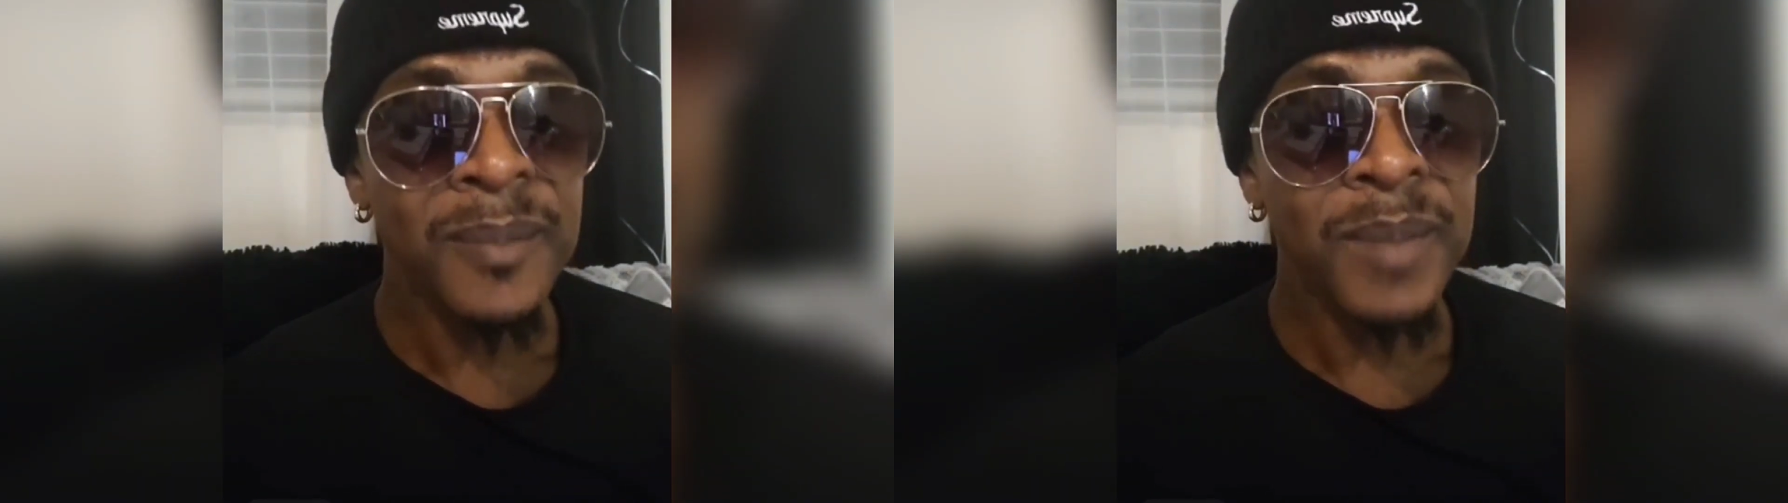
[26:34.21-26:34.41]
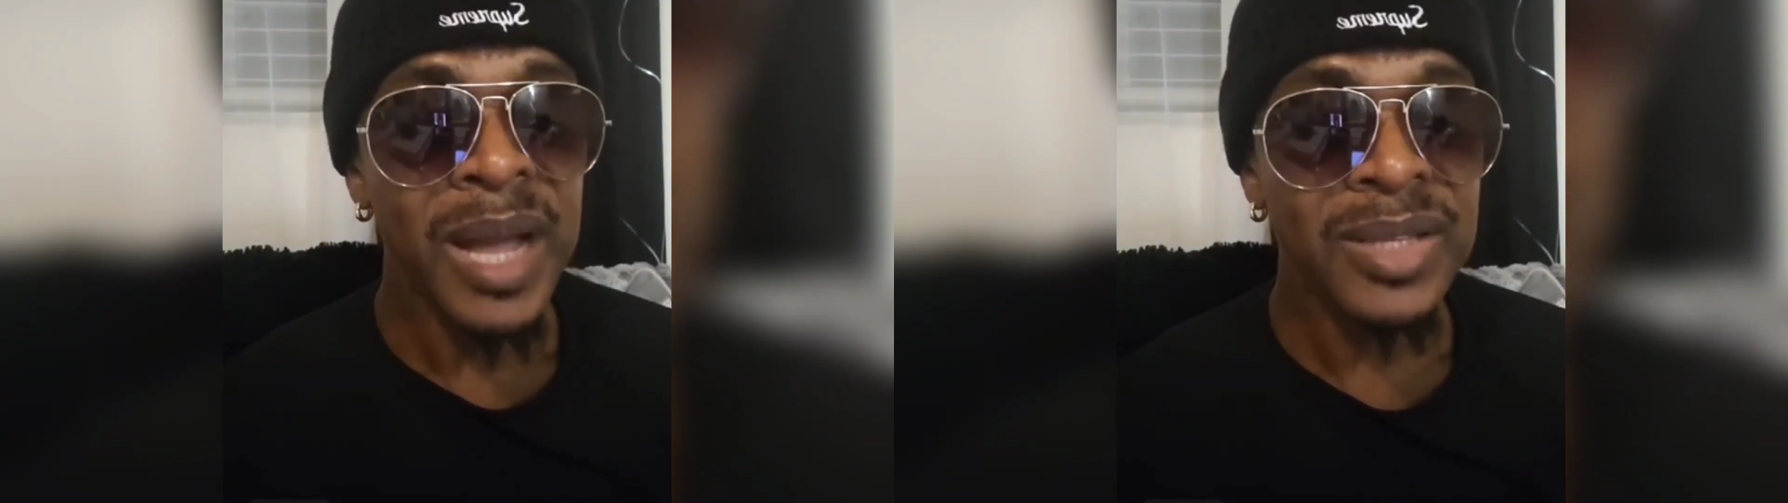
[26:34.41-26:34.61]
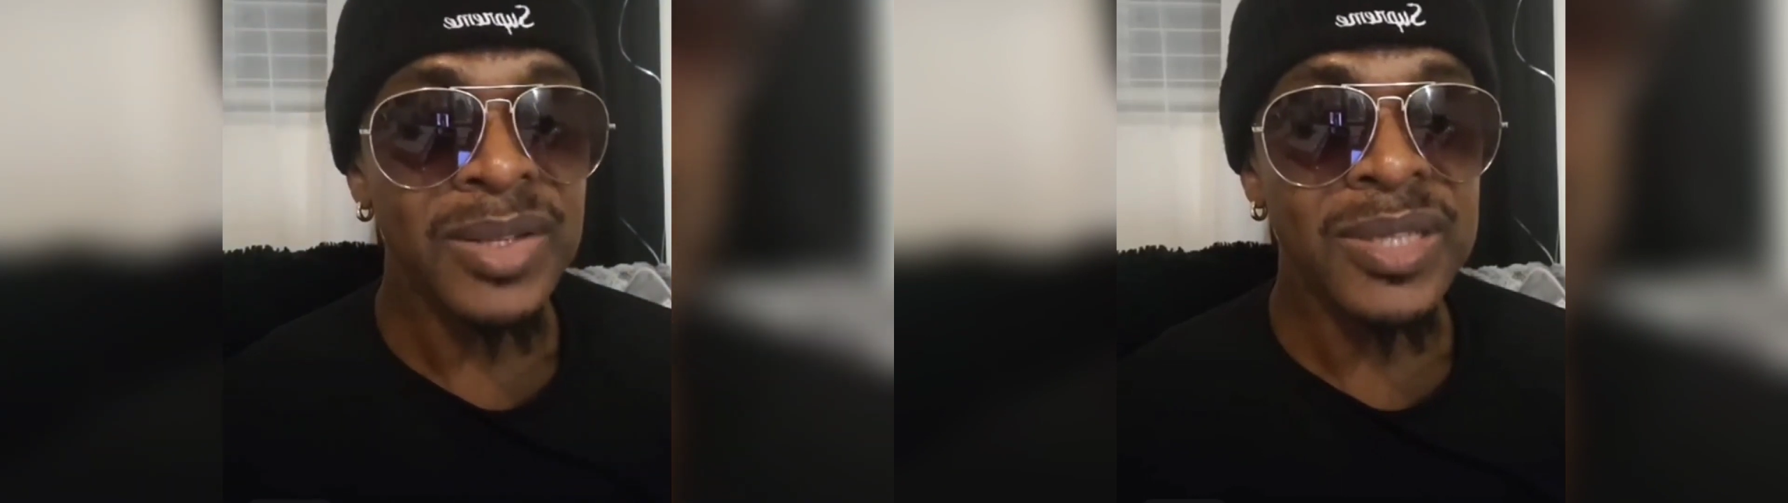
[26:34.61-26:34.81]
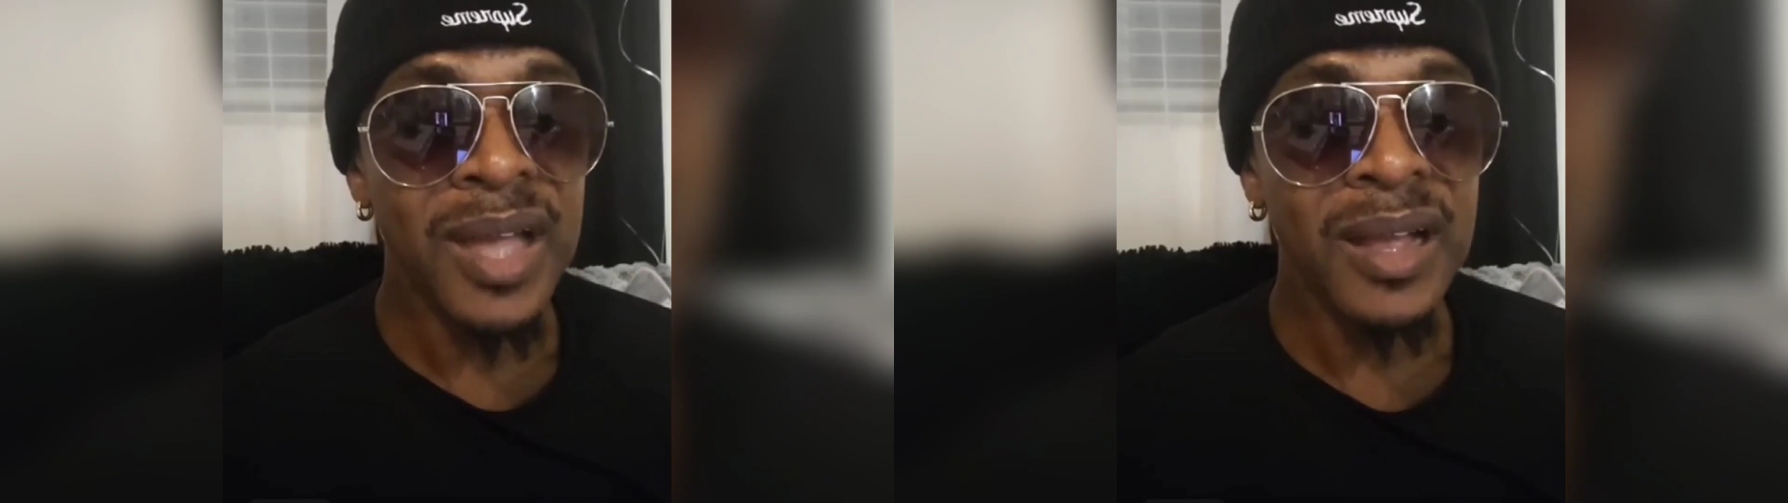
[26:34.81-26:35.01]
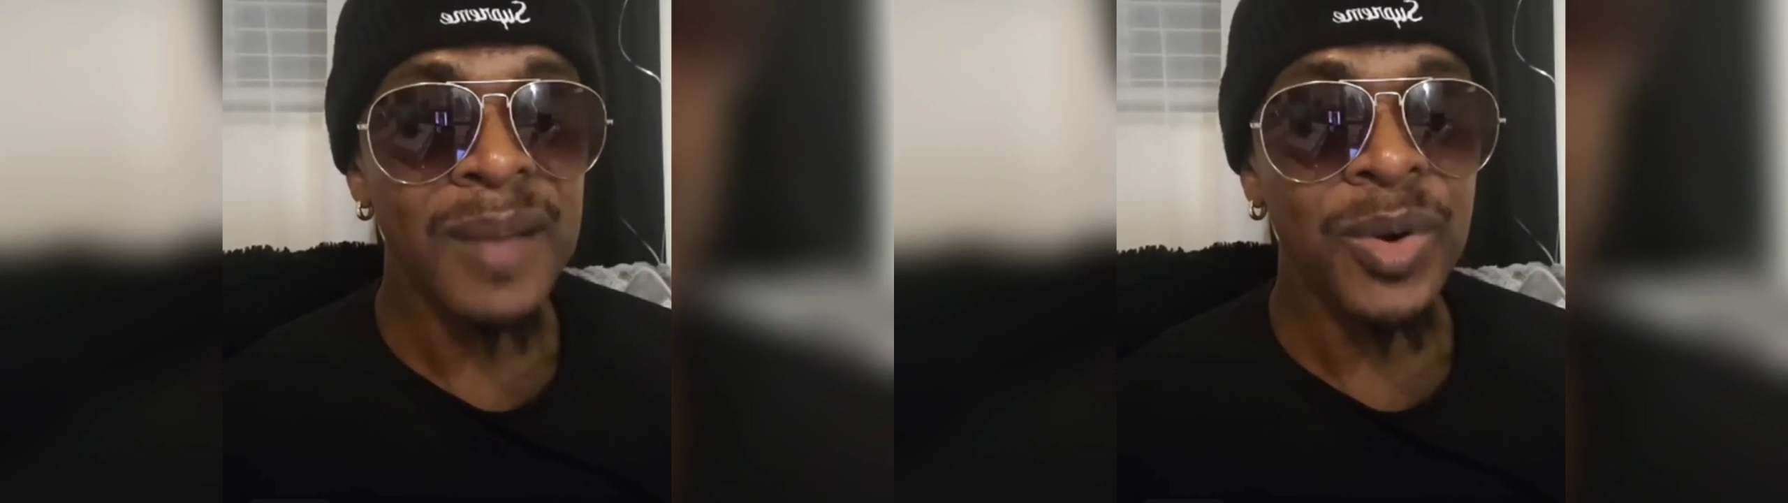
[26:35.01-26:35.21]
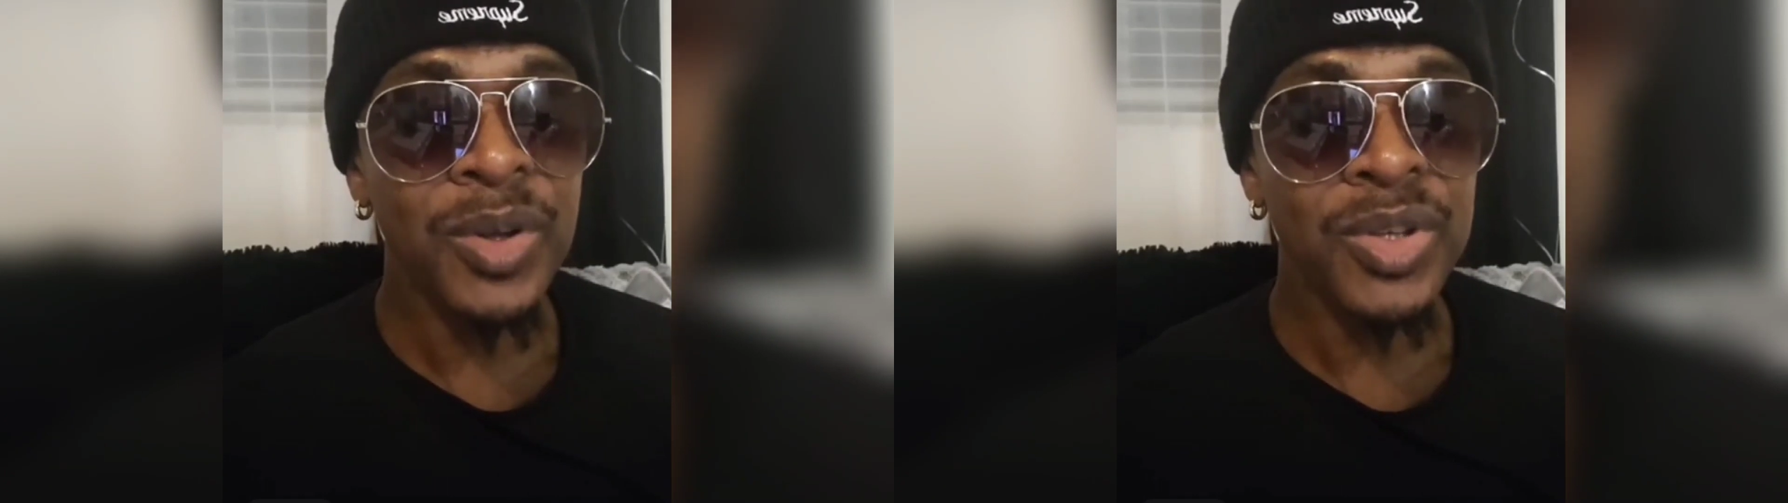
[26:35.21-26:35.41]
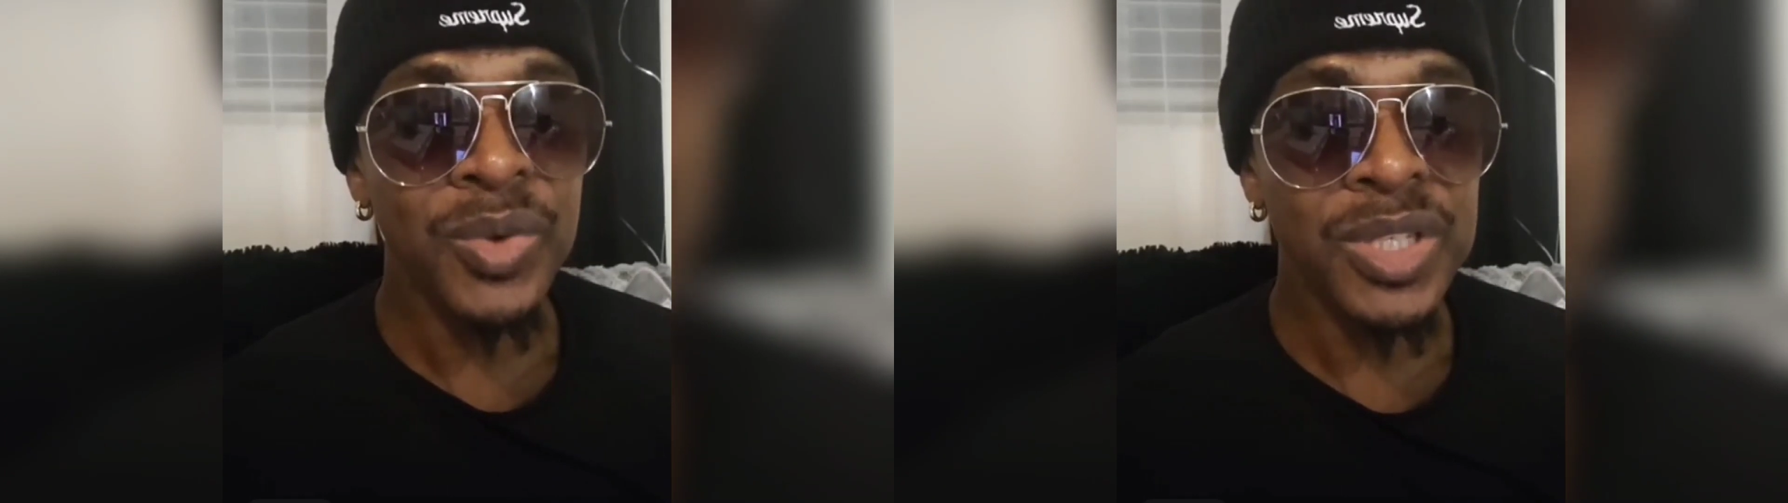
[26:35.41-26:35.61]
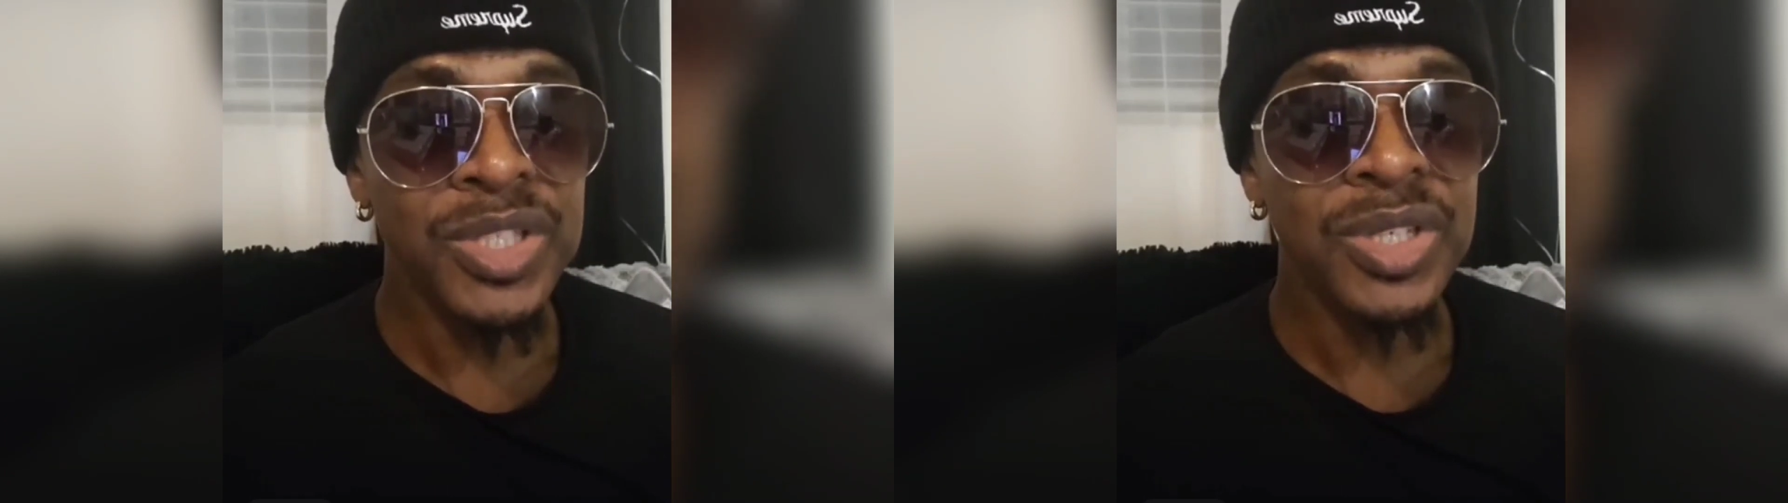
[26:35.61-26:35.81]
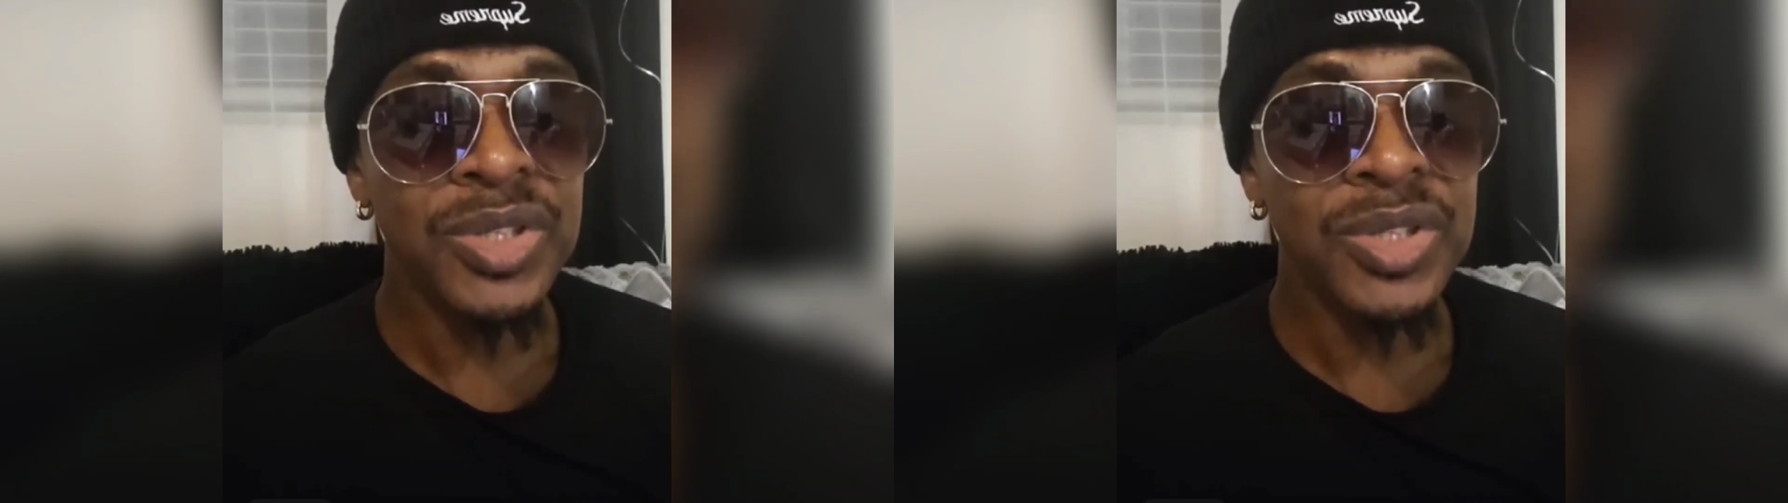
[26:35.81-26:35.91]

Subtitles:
Man, you talk about unity,